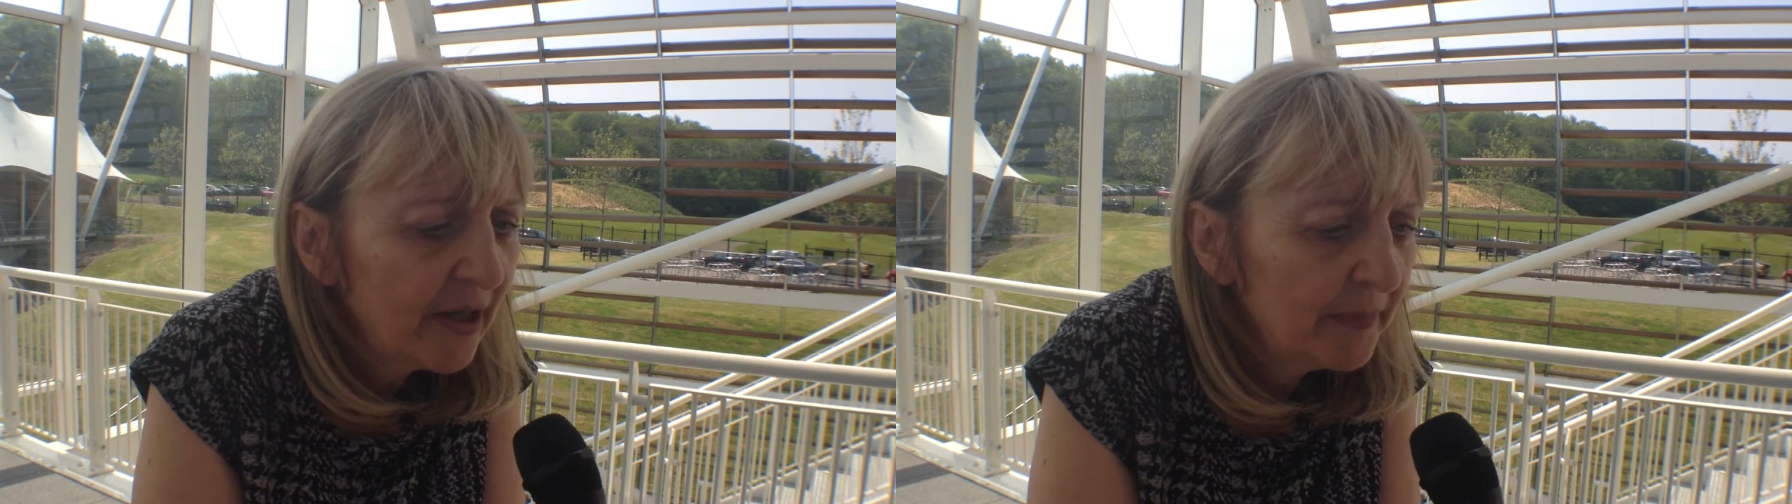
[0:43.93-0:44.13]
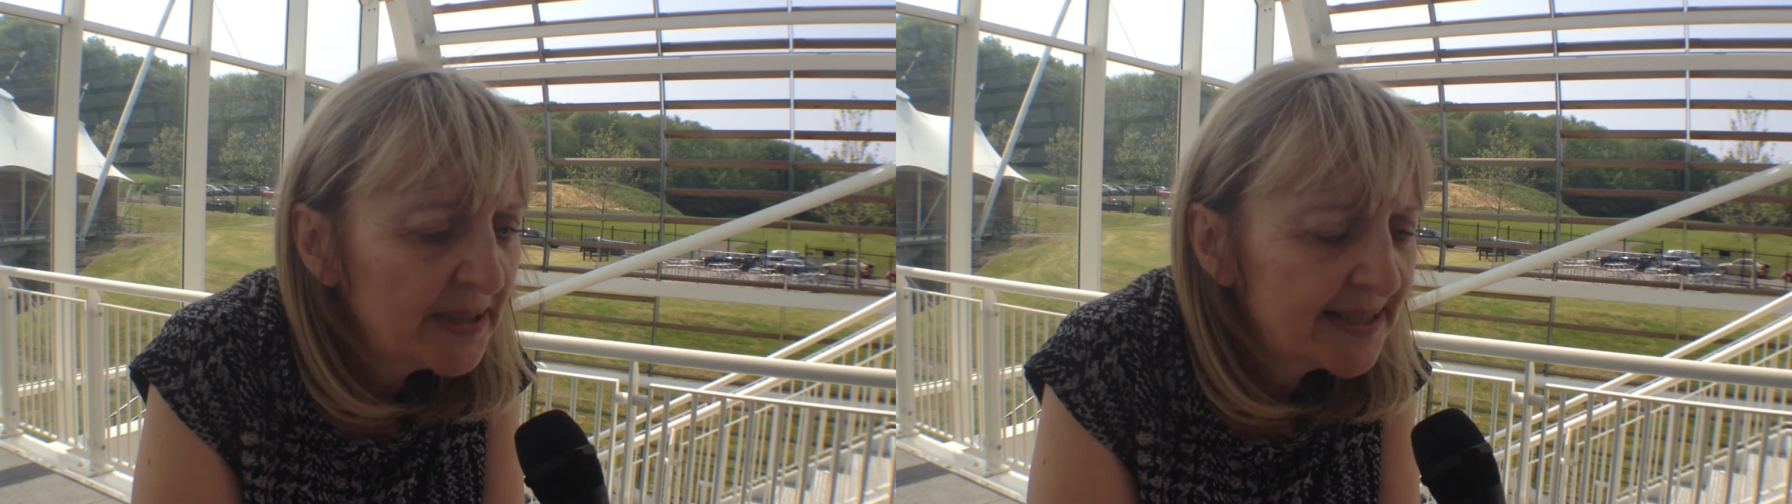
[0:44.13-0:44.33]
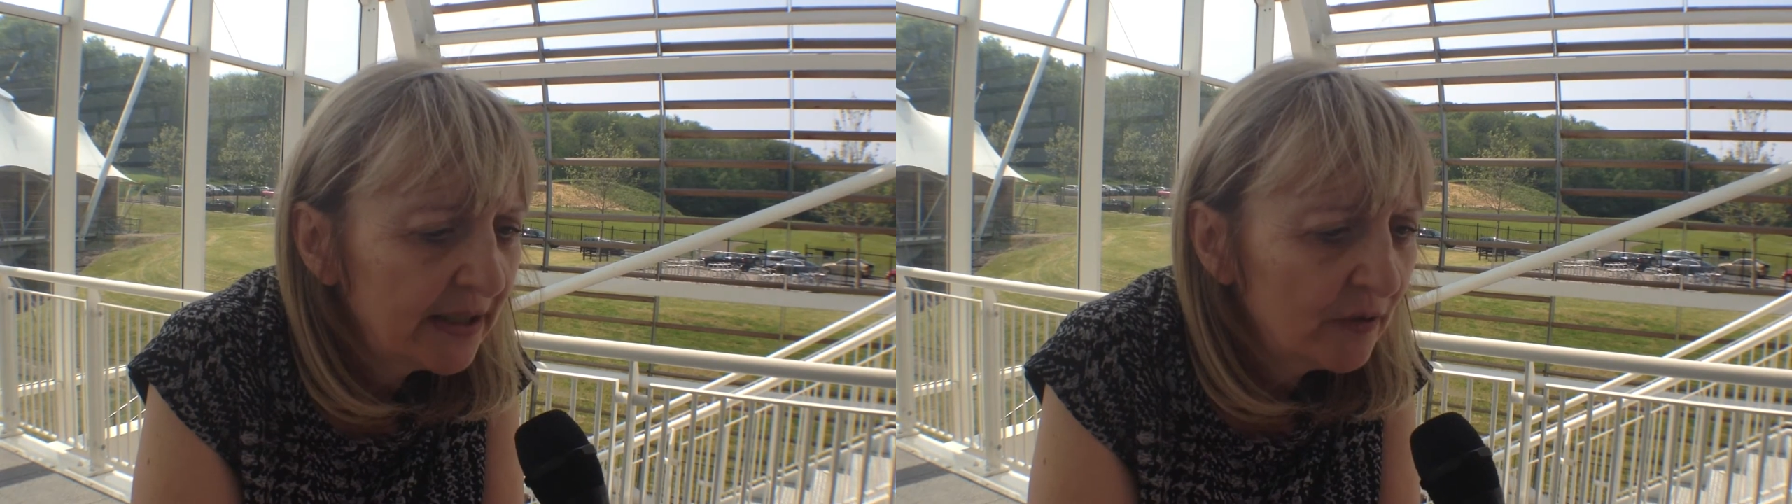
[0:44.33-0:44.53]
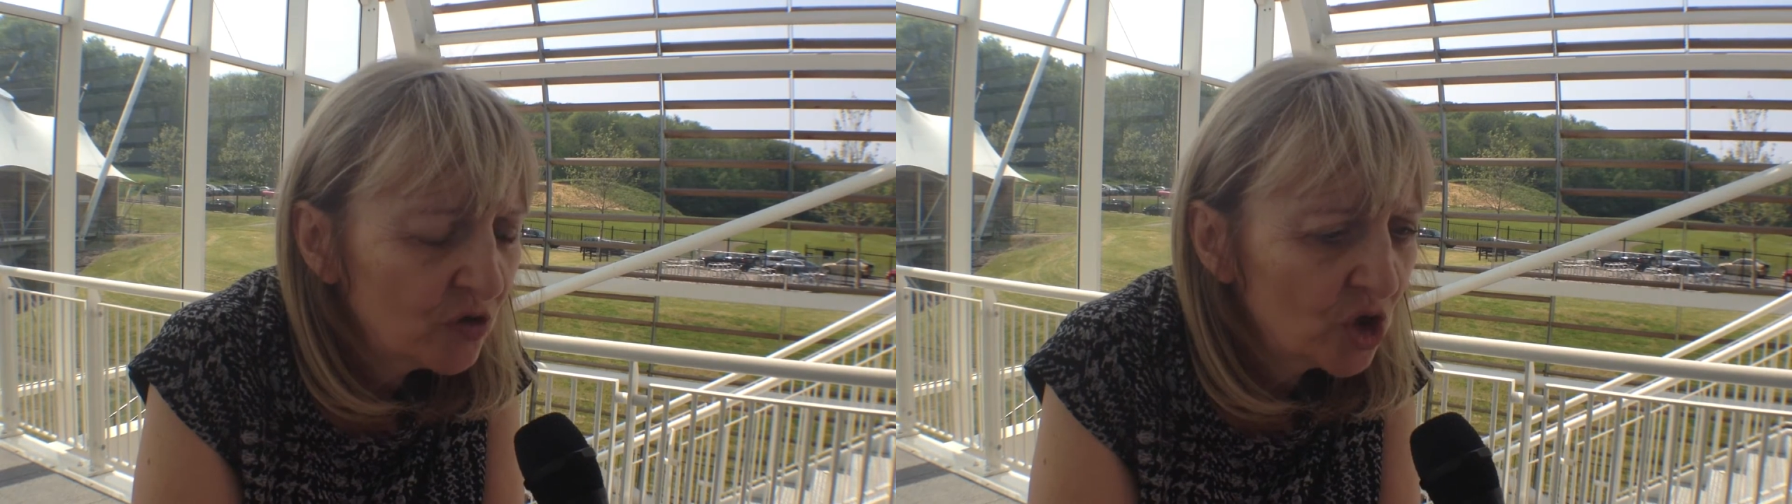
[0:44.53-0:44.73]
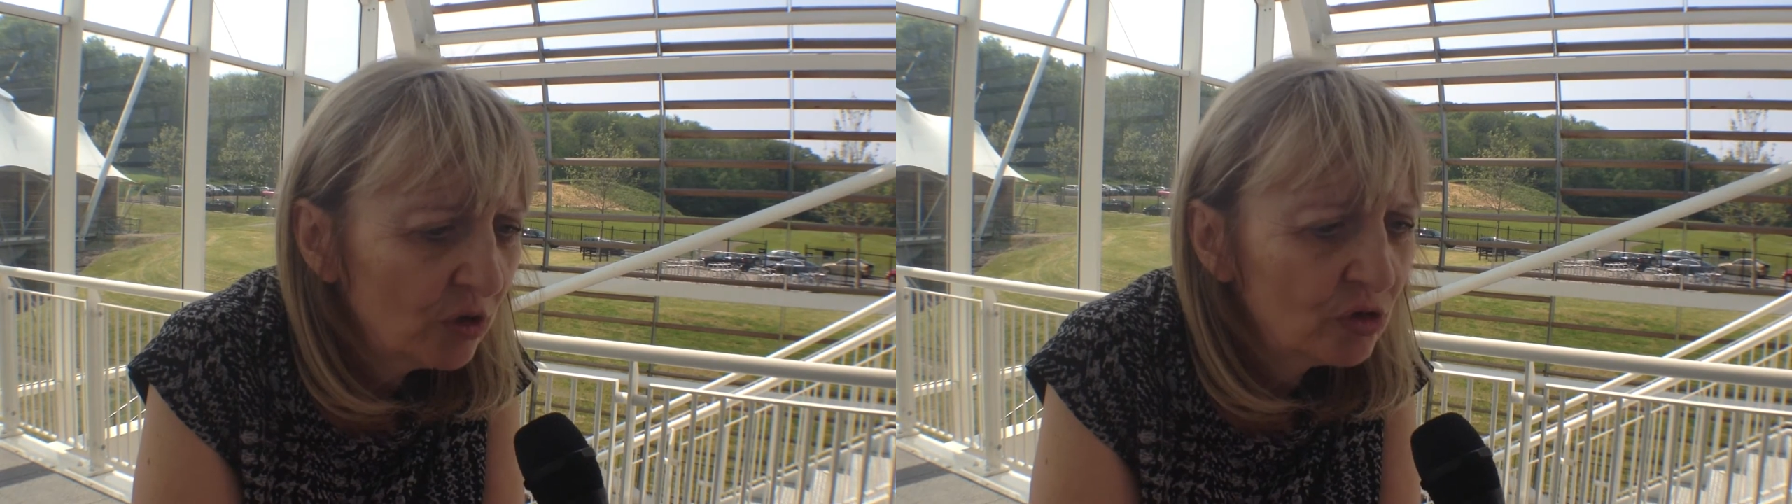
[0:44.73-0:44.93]
9%
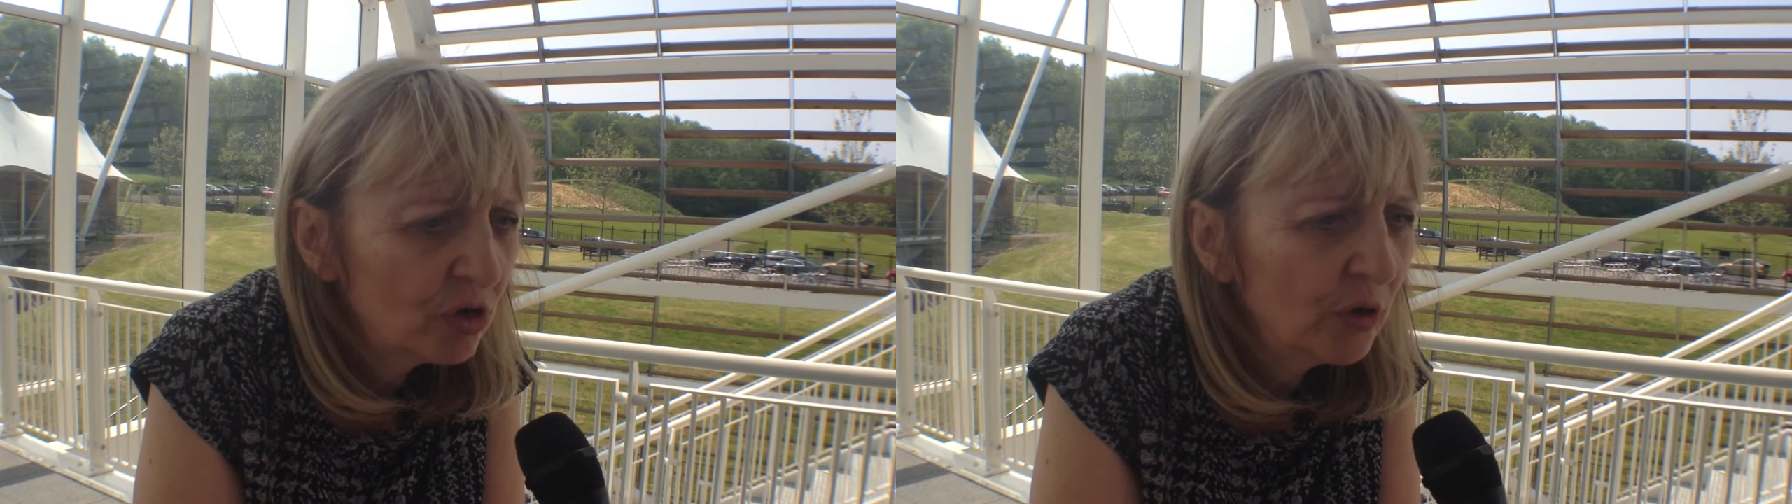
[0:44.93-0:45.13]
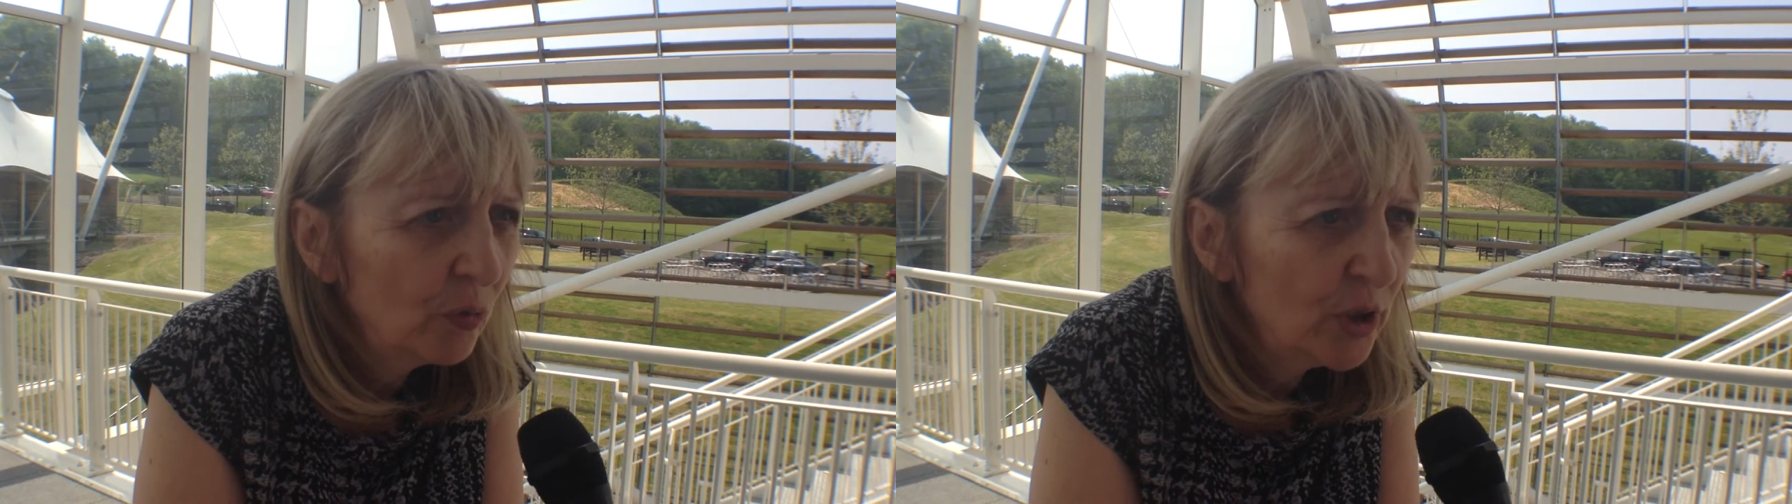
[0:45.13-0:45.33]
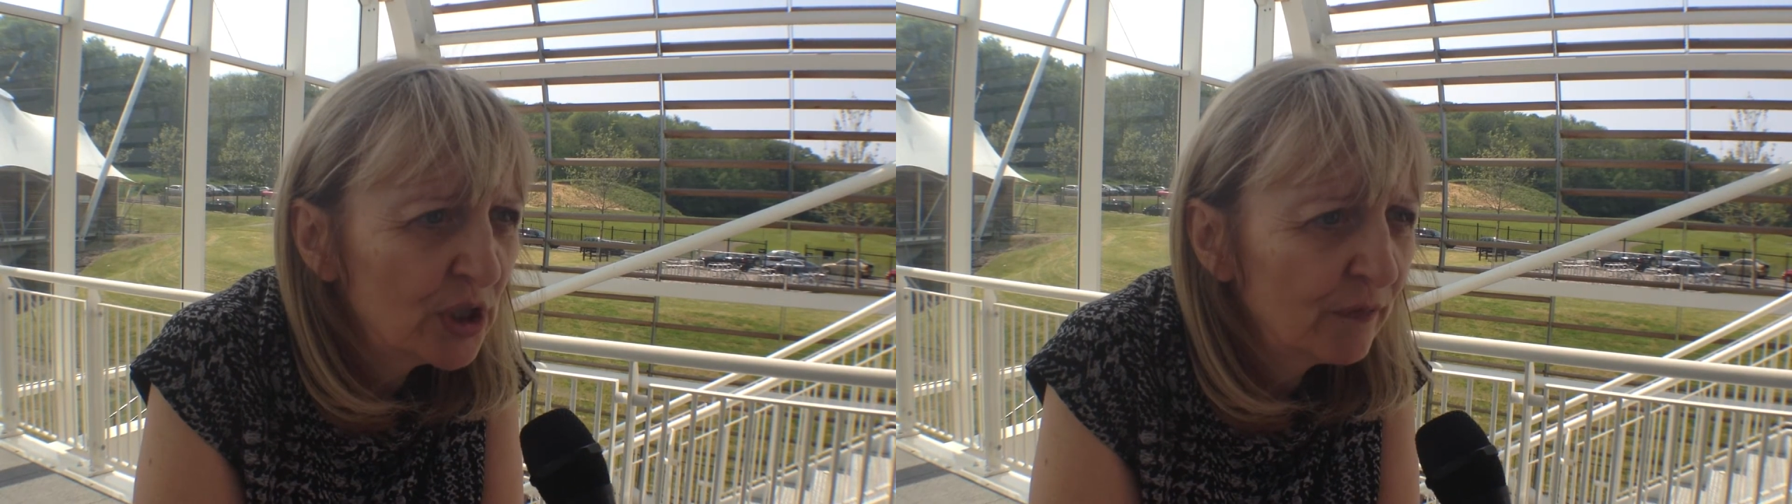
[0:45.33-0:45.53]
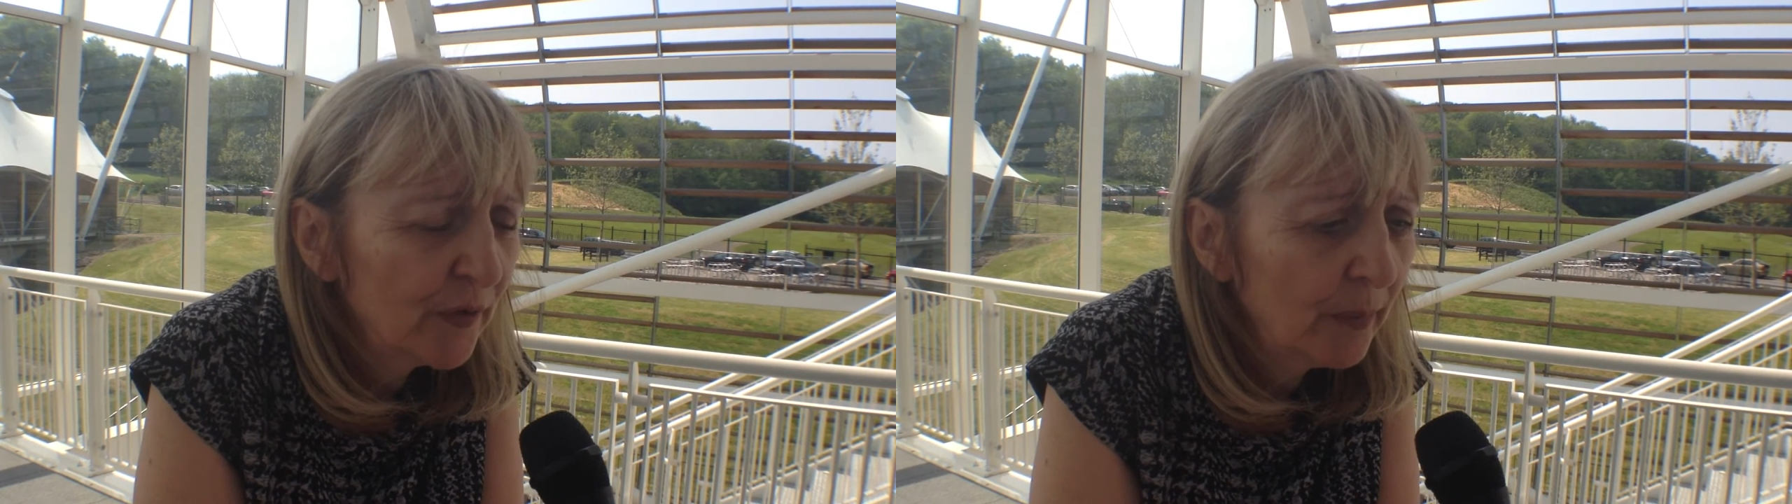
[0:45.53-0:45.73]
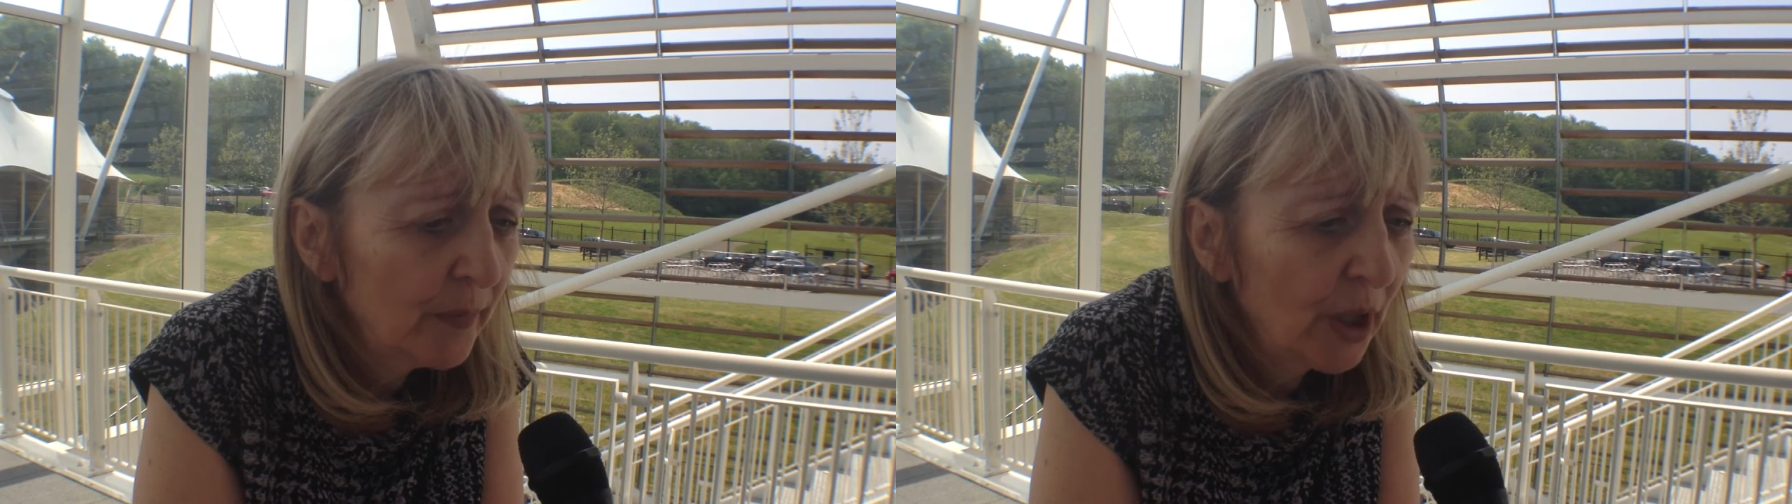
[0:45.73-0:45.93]
of children would
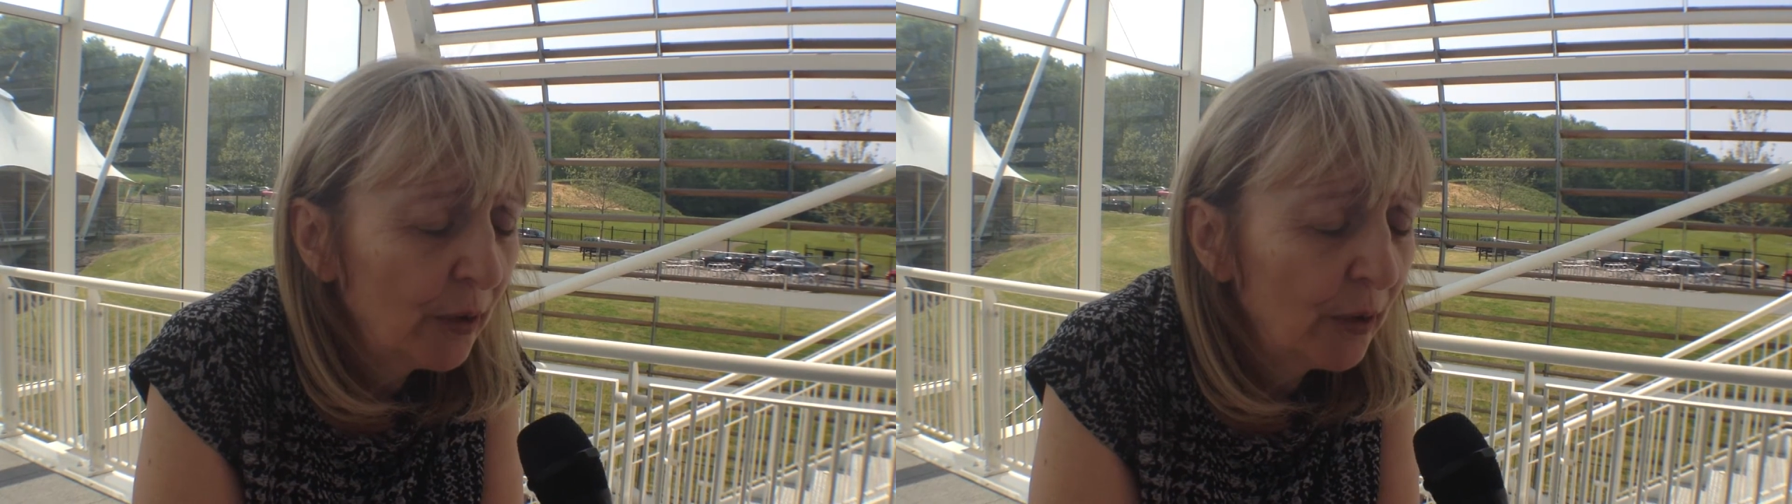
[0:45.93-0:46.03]
have um,